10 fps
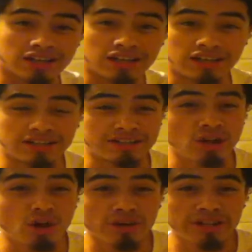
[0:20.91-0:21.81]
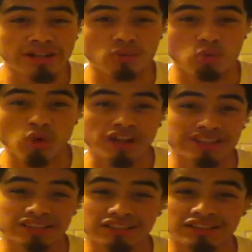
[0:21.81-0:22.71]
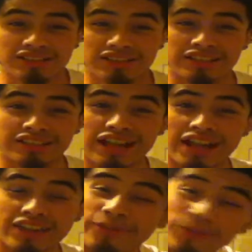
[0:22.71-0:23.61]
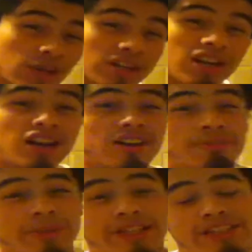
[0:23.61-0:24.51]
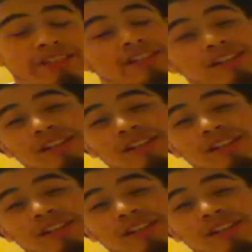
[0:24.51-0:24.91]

uh, knowing what turns a guy the fuck off, man.